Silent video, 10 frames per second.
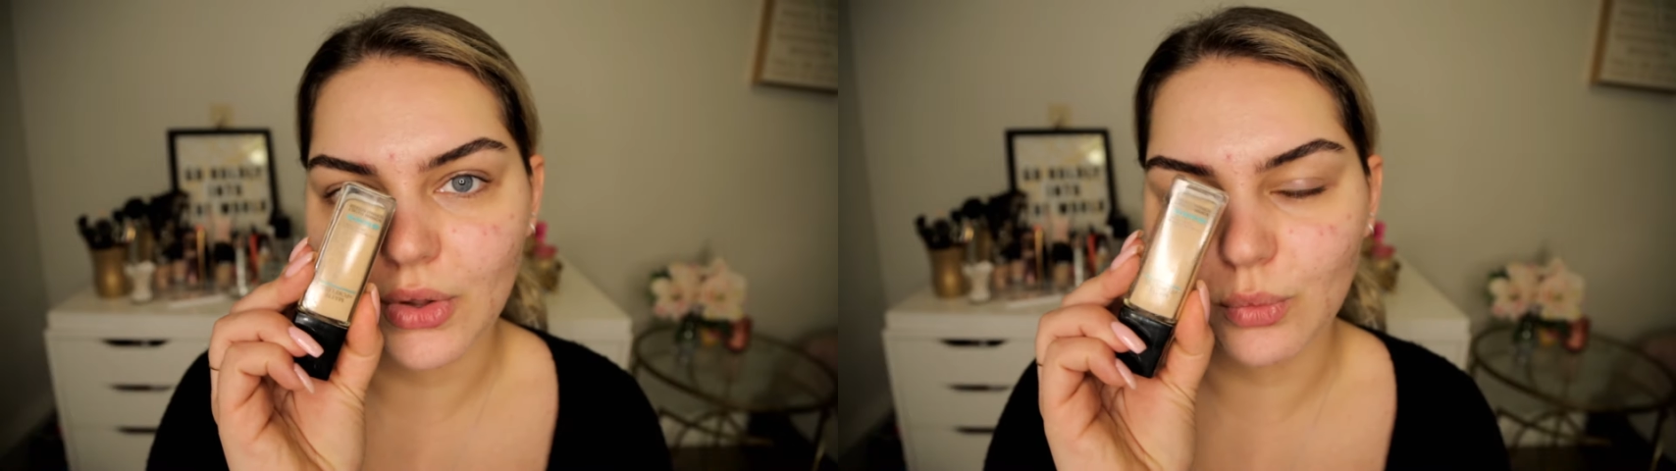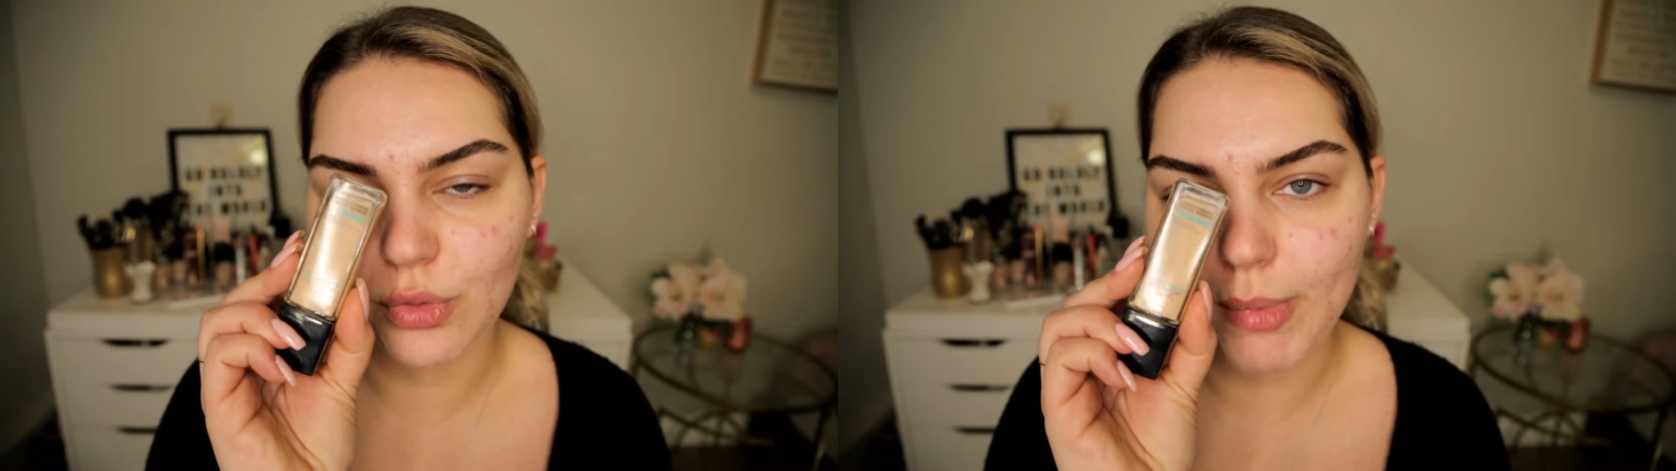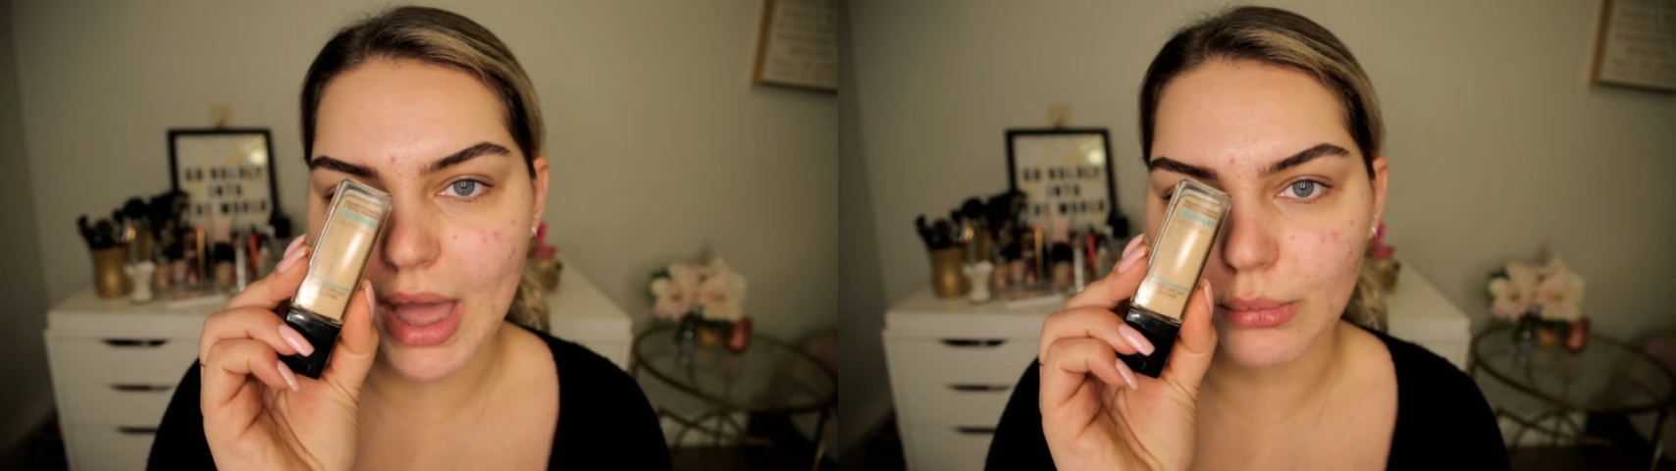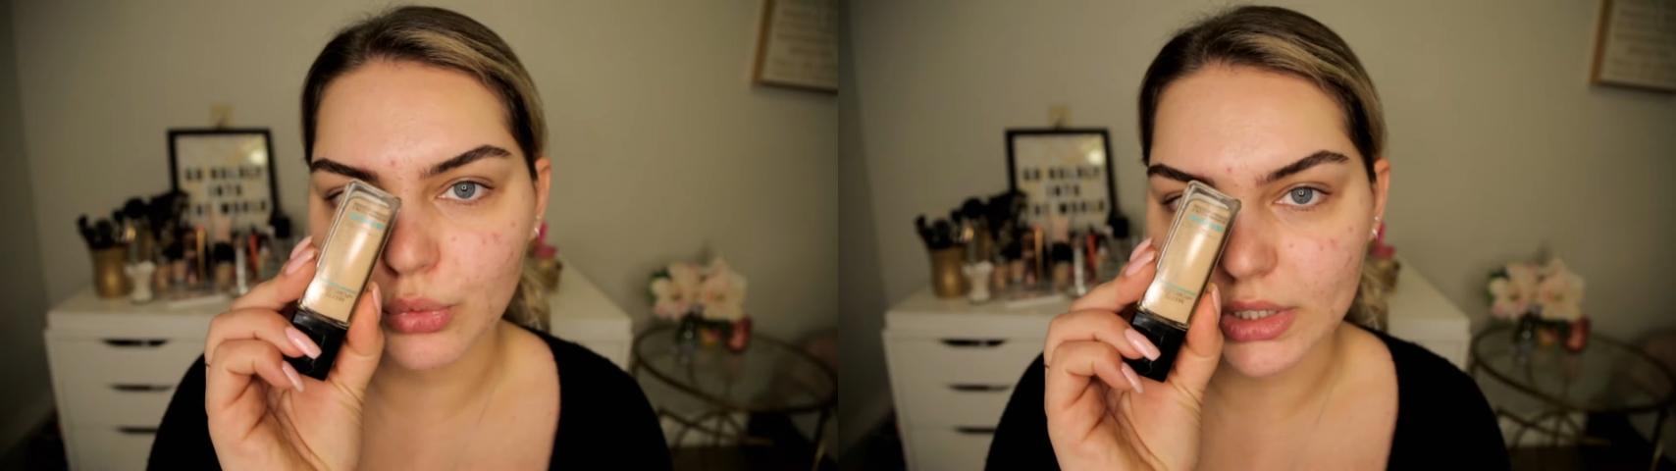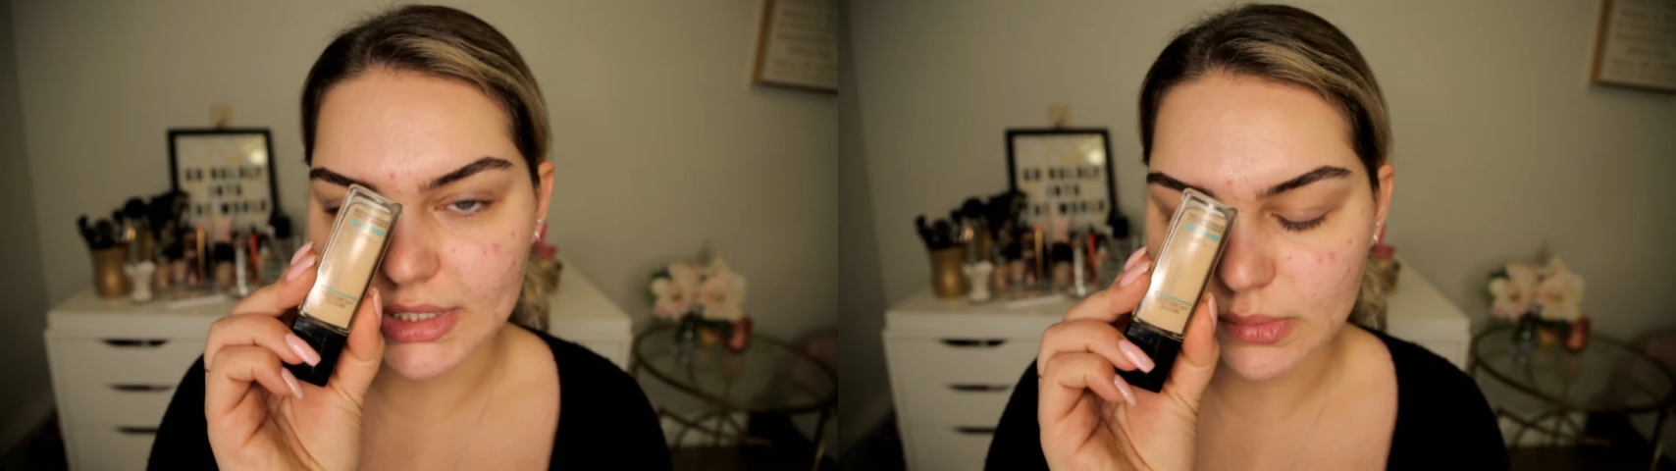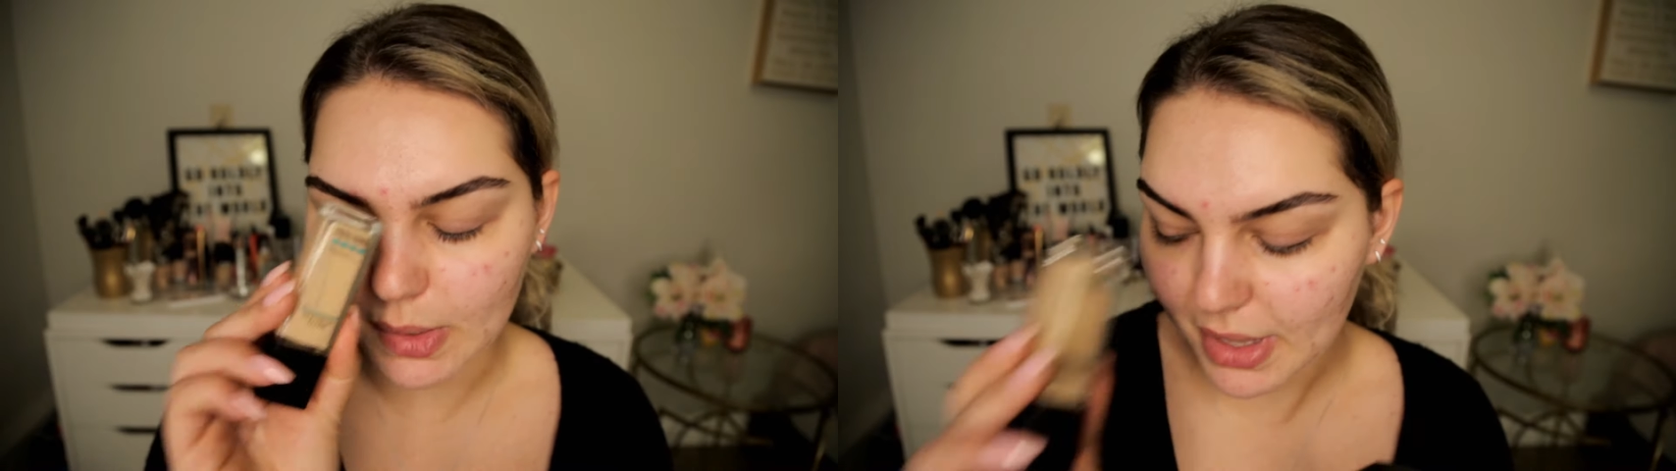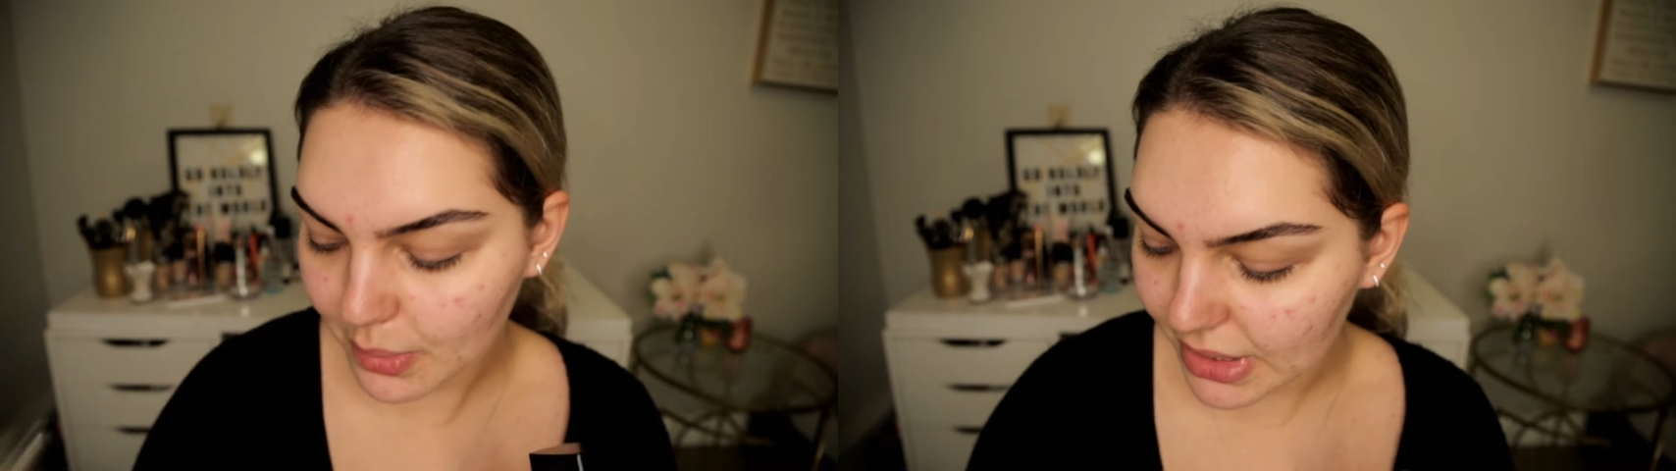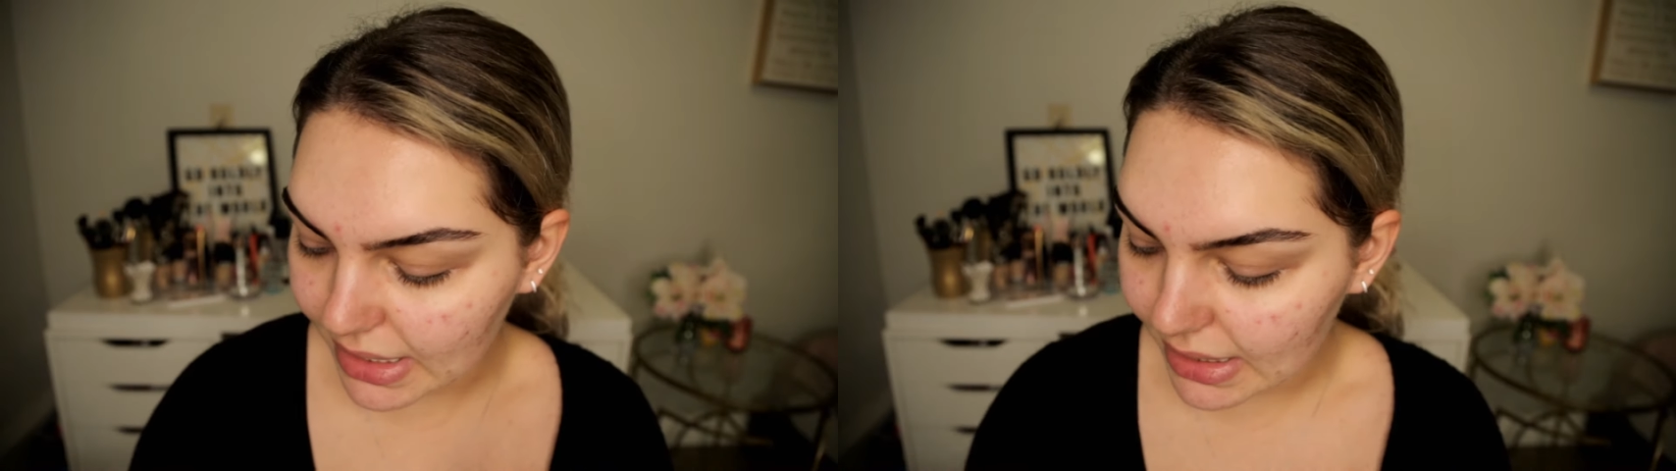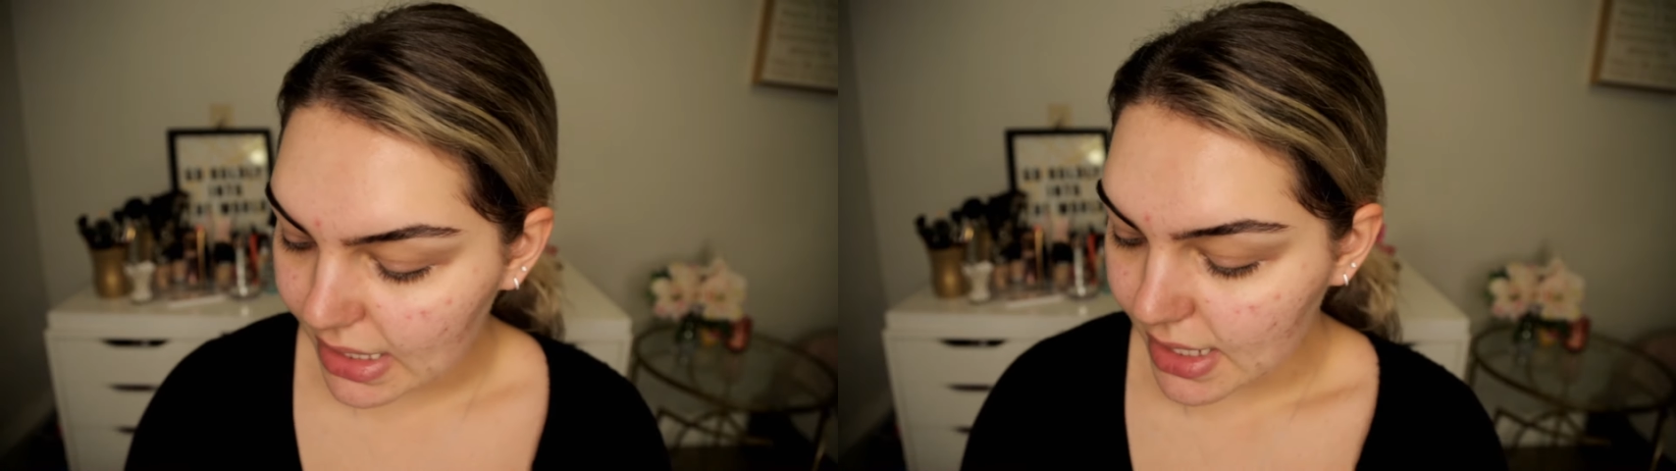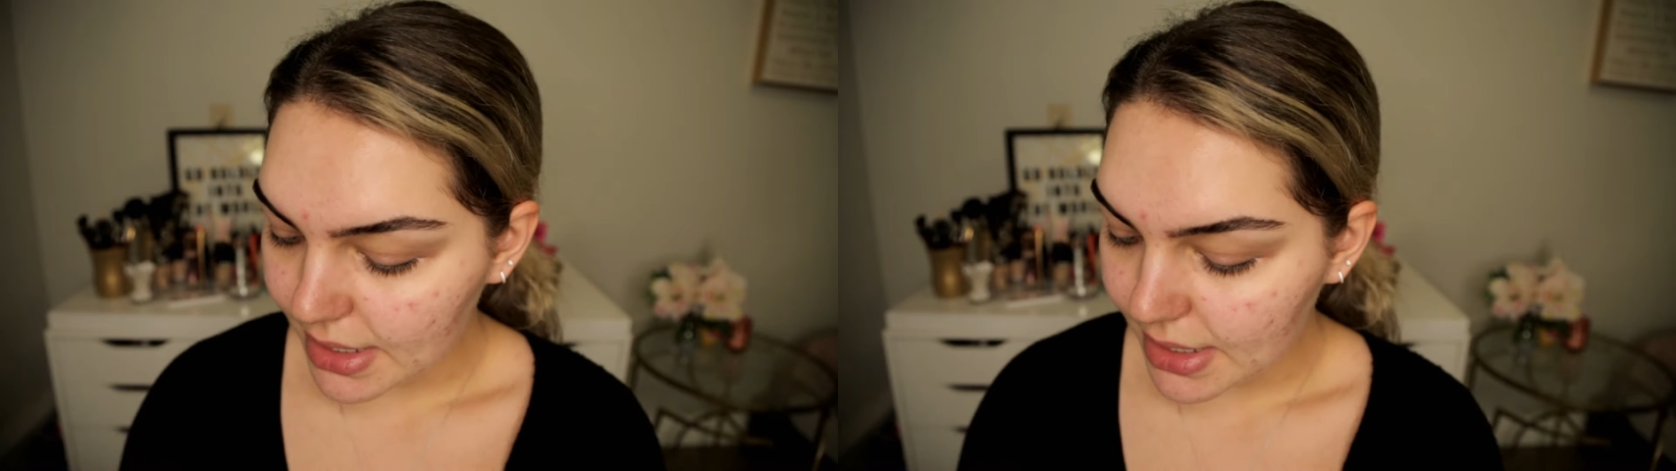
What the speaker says: in with Matte and Poreless by Maybelline,